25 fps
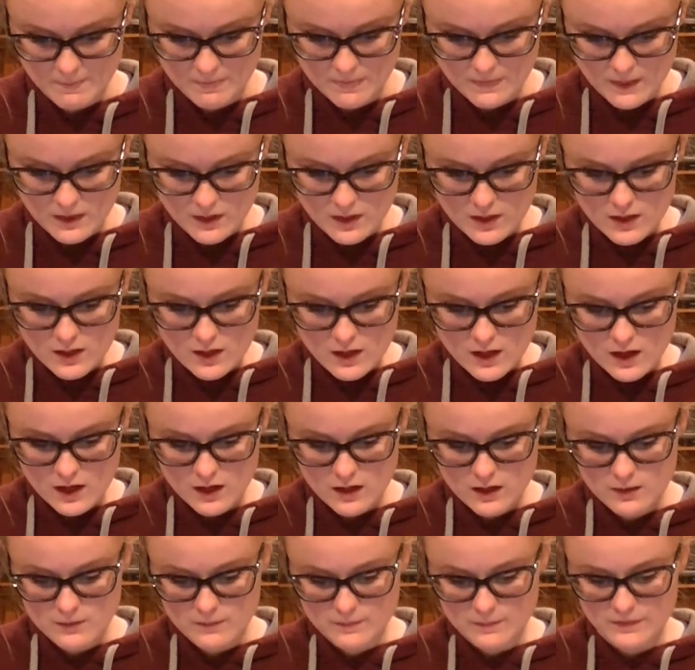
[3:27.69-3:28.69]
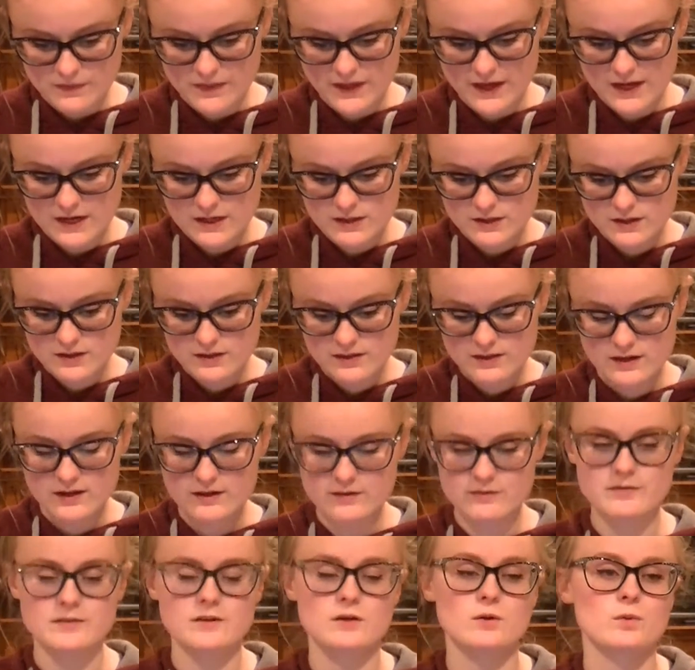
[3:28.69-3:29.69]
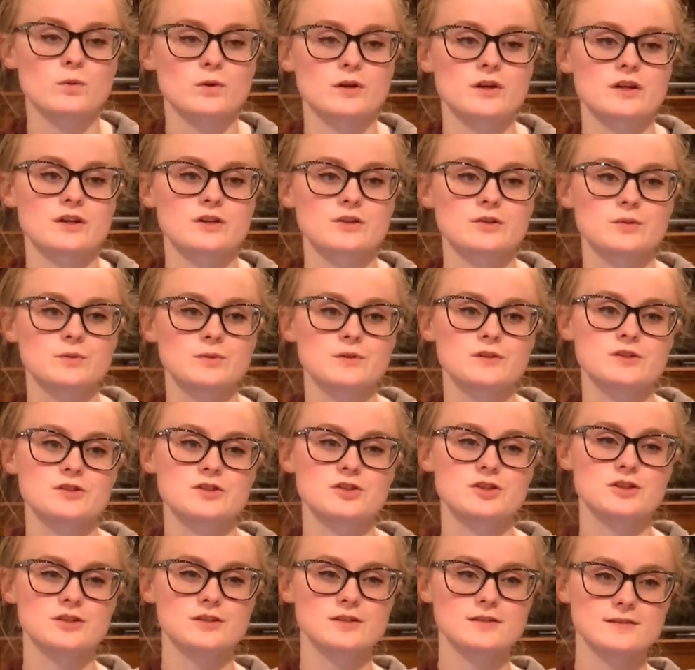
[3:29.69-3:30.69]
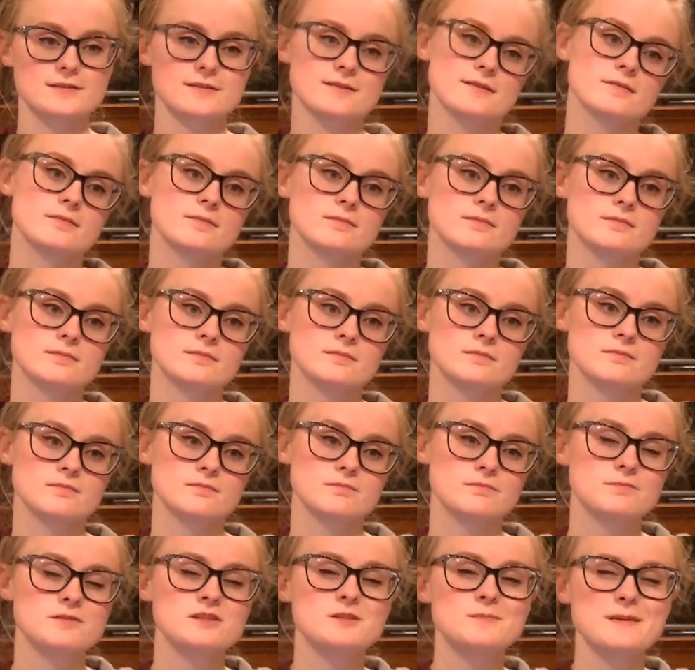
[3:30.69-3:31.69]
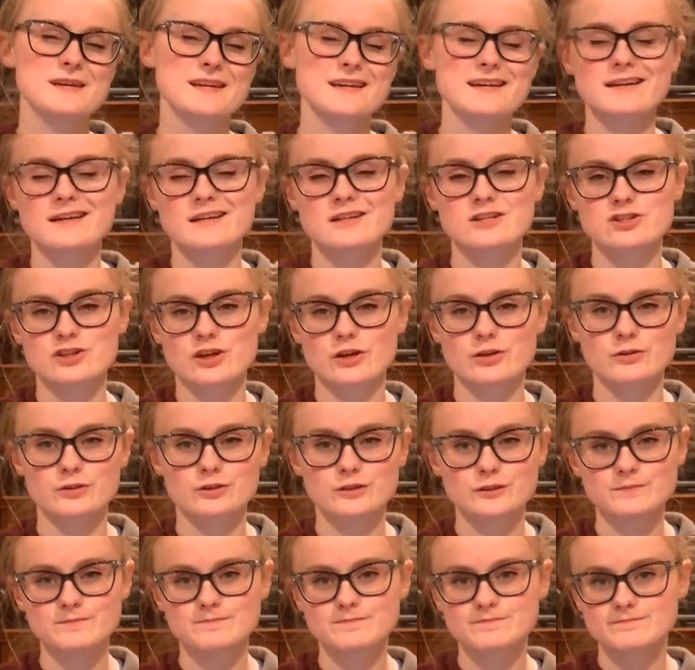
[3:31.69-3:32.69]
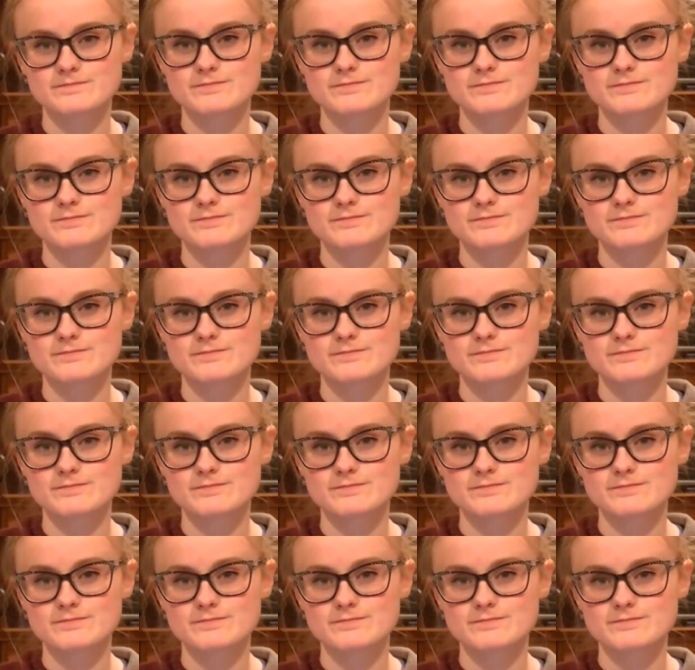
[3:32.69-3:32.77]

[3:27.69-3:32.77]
The area that I feel worked was just speaking in general.